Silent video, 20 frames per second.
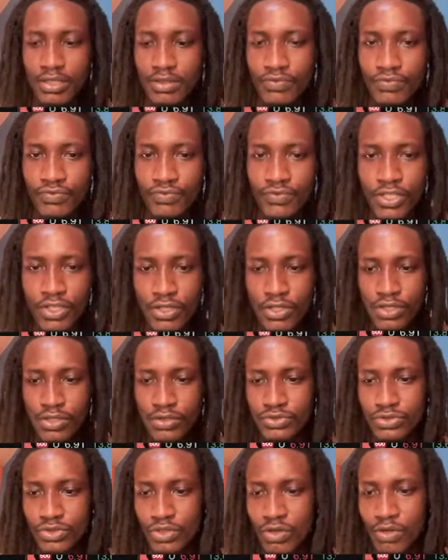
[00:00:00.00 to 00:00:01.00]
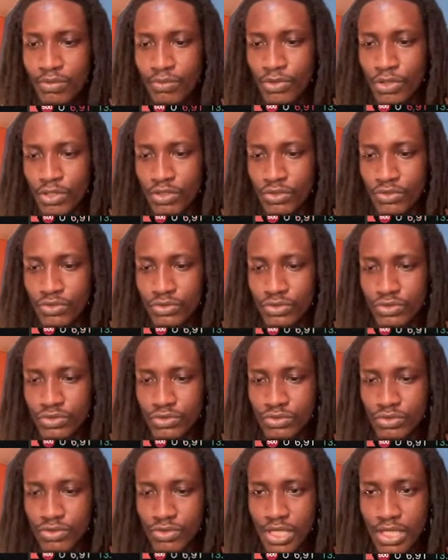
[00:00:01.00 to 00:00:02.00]
video, so I'm going
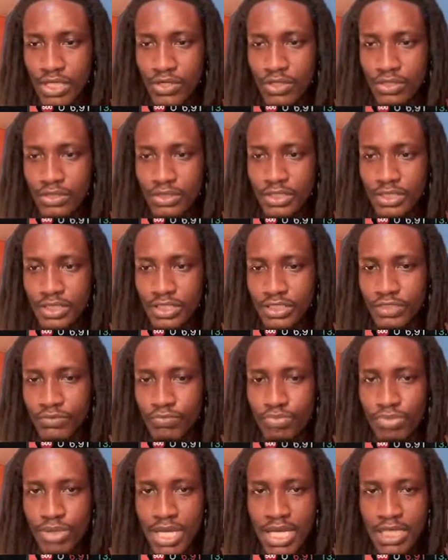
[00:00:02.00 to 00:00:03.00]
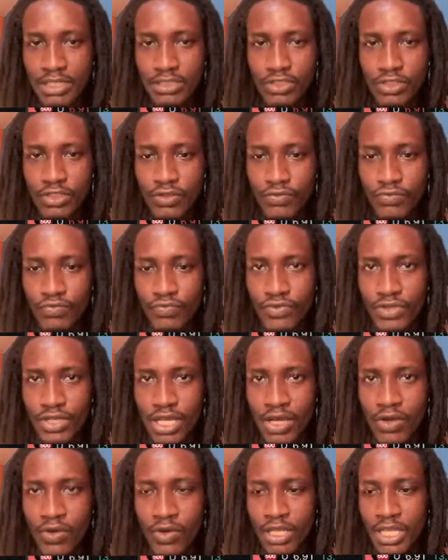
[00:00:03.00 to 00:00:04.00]
to record this part of
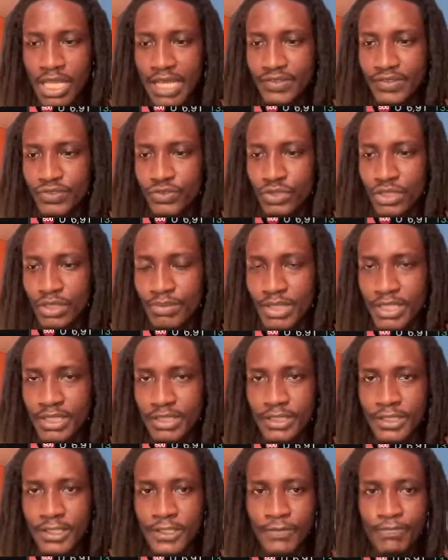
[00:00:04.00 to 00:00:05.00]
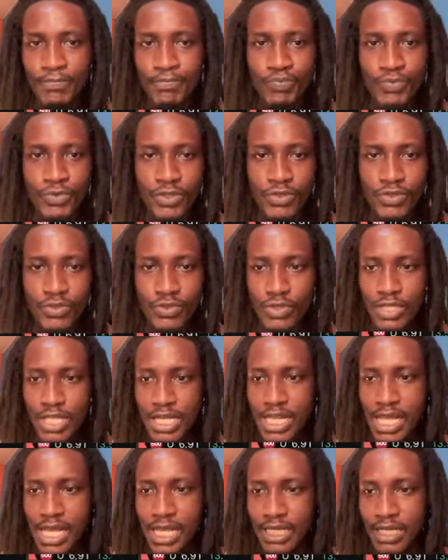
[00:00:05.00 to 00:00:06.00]
our live streaming so
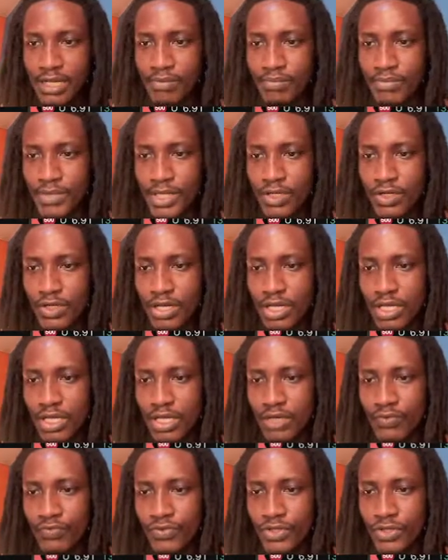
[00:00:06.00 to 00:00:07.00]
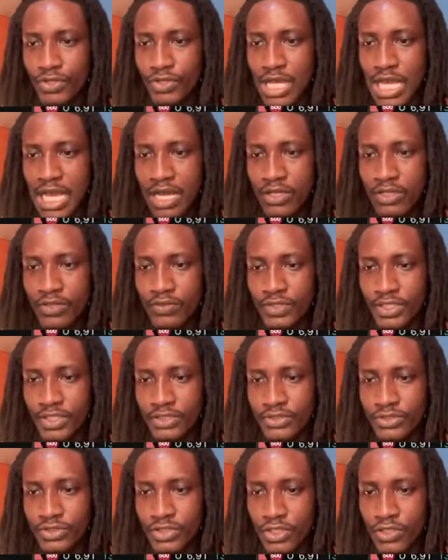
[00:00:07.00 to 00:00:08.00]
that I can make a video out of it.
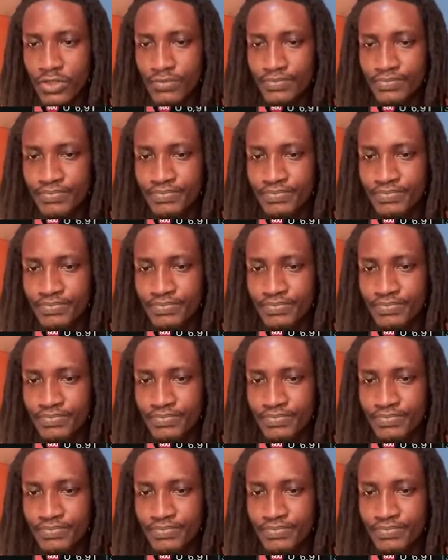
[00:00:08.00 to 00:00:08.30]
So